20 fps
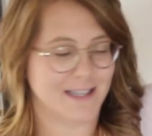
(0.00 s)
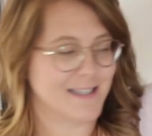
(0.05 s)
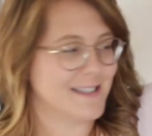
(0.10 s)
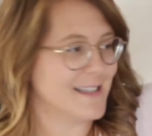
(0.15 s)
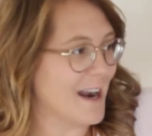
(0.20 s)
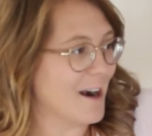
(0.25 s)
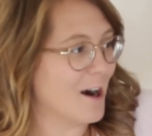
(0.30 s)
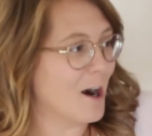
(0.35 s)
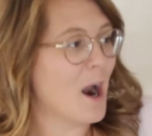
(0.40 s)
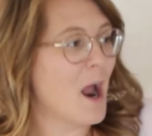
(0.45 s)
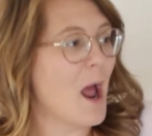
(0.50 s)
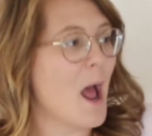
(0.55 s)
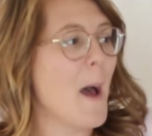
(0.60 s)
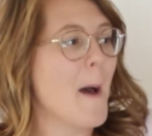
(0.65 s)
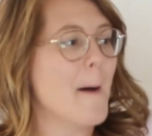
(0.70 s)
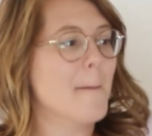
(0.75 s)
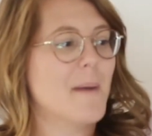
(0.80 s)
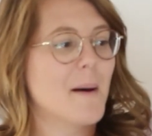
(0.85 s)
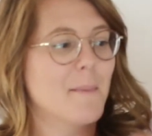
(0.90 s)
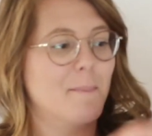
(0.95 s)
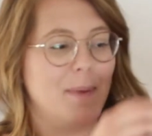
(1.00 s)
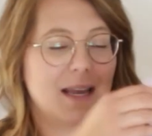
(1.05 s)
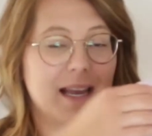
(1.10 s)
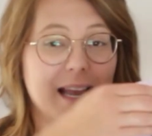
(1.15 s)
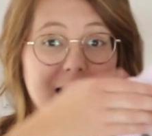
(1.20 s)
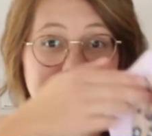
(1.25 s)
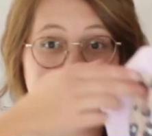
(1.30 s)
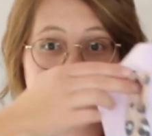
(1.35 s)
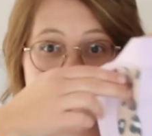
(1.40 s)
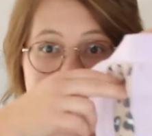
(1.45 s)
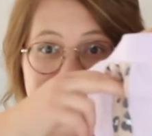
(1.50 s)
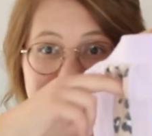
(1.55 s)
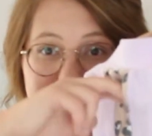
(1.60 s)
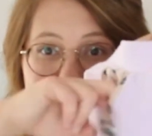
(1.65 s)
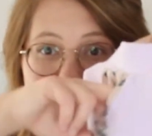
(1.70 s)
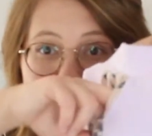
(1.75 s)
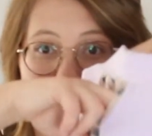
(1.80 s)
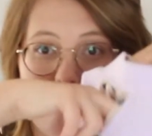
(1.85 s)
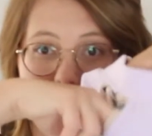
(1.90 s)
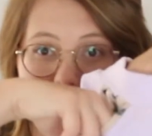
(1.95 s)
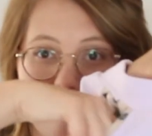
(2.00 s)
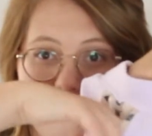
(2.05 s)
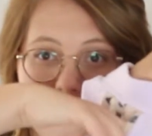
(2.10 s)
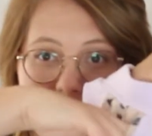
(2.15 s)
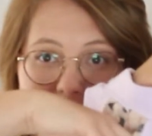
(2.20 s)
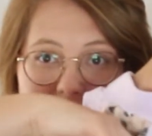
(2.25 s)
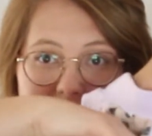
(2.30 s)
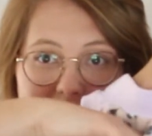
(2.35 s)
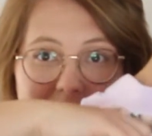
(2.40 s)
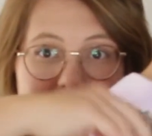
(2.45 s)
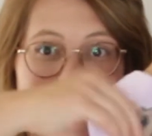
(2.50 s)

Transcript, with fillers: the center. But because of this pocket,